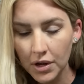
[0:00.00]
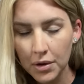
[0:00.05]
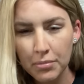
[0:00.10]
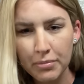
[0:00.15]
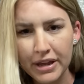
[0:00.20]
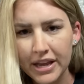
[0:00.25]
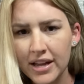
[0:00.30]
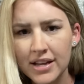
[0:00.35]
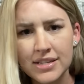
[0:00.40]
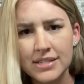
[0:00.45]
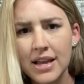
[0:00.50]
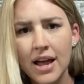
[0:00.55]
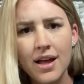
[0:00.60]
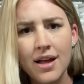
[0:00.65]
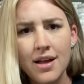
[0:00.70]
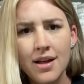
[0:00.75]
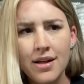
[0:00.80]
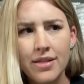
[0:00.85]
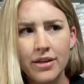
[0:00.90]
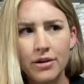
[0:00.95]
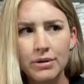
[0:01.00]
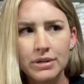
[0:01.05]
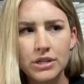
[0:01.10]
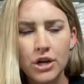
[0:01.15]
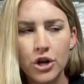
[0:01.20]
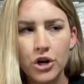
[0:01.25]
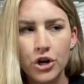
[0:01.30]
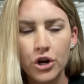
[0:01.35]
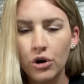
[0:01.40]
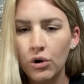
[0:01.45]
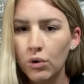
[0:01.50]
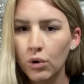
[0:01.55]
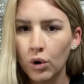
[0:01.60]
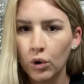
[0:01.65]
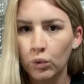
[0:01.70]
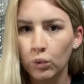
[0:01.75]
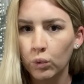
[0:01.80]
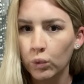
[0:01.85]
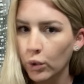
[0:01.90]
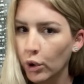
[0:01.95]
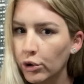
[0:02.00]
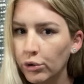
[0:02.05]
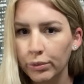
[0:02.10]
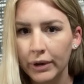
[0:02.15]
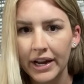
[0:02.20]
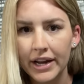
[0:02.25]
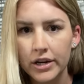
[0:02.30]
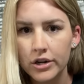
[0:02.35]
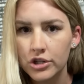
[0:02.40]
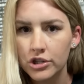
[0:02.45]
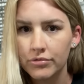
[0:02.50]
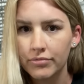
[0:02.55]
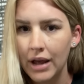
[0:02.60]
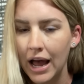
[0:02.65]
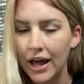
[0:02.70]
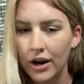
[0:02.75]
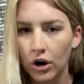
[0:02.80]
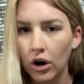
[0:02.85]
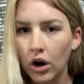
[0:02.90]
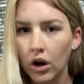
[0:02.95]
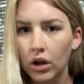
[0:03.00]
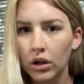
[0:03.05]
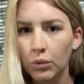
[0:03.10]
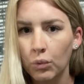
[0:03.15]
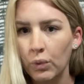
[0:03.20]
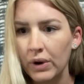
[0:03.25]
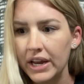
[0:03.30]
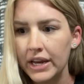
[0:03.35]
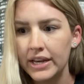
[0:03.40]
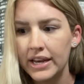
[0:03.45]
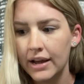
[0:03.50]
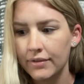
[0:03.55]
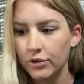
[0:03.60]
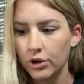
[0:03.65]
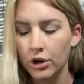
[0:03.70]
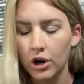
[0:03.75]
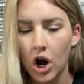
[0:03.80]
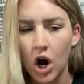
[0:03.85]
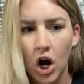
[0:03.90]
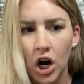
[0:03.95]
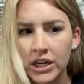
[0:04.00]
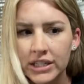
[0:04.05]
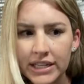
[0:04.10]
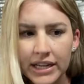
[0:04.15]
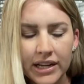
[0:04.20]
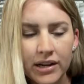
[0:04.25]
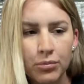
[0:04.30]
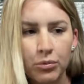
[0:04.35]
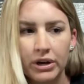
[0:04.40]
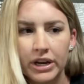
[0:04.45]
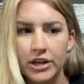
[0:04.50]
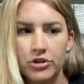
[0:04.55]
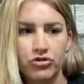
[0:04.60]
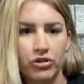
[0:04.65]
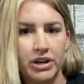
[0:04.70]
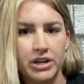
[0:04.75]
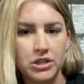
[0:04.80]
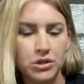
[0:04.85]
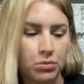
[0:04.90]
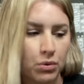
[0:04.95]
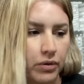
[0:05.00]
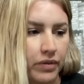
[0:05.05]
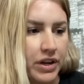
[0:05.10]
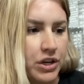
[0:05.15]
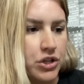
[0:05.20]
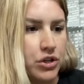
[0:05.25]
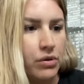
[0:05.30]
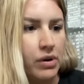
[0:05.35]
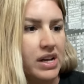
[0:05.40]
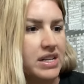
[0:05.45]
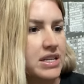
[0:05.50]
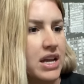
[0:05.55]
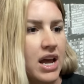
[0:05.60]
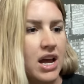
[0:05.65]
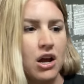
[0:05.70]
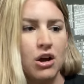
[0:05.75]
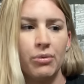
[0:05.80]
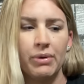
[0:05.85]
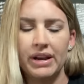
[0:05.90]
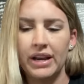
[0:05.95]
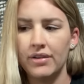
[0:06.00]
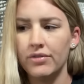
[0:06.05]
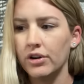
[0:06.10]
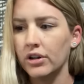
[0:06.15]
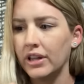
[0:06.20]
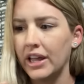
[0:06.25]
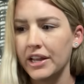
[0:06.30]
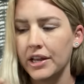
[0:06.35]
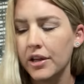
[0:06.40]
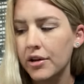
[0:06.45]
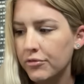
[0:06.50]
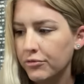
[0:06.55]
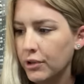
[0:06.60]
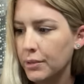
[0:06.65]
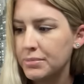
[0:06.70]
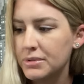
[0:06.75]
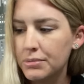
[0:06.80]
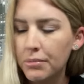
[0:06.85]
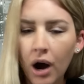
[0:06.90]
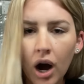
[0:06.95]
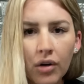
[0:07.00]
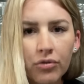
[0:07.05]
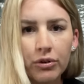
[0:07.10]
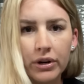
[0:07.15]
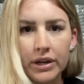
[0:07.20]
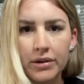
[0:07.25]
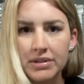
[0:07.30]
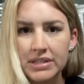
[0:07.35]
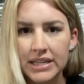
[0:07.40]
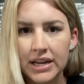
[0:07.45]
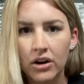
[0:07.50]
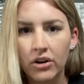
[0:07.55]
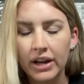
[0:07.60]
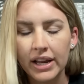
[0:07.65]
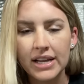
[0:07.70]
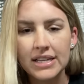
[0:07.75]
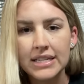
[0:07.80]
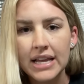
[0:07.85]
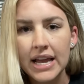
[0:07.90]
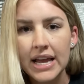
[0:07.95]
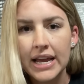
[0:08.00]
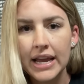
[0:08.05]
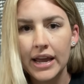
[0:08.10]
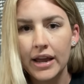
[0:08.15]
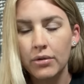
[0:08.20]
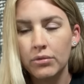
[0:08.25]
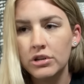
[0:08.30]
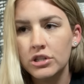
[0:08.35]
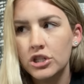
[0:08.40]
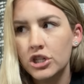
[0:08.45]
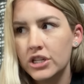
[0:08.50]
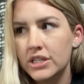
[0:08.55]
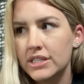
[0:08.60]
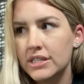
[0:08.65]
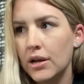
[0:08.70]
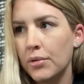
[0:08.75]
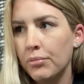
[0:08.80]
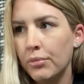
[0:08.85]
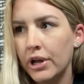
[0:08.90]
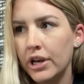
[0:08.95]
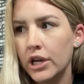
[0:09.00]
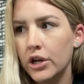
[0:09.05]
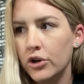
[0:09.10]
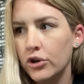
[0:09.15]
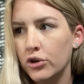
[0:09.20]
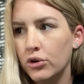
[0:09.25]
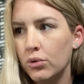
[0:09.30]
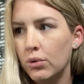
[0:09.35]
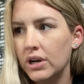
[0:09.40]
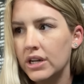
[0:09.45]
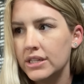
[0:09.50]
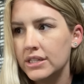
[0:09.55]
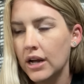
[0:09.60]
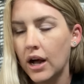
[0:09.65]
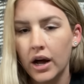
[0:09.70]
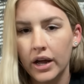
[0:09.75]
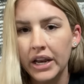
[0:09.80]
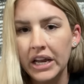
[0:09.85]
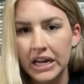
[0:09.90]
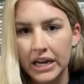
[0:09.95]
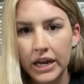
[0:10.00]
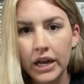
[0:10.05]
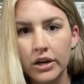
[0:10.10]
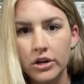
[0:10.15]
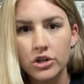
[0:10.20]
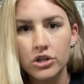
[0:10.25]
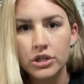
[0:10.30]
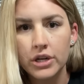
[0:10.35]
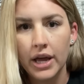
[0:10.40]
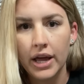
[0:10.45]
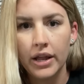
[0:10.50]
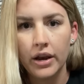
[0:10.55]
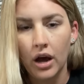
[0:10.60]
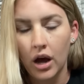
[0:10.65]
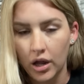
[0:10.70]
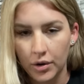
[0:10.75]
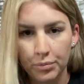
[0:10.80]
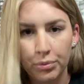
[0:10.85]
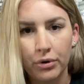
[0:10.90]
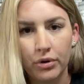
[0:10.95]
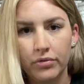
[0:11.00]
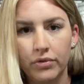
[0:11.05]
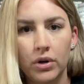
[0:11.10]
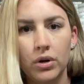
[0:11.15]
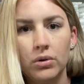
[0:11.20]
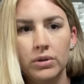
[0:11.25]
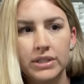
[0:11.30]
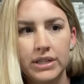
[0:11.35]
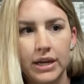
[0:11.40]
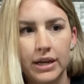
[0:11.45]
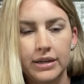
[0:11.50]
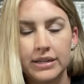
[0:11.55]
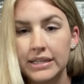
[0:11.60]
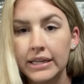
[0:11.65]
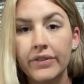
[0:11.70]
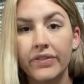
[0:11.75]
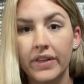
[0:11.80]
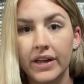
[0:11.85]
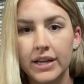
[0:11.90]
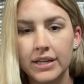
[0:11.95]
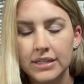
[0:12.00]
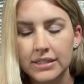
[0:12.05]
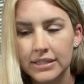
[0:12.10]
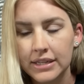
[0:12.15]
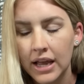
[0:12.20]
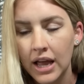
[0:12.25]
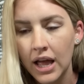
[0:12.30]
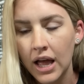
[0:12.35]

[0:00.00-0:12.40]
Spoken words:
Because there was no road rage at all. We never honked at him when he tried to swerve into us. We never like flipped him off when he was tailgating us. It was just somebody who was unhinged and unprovoked and did this.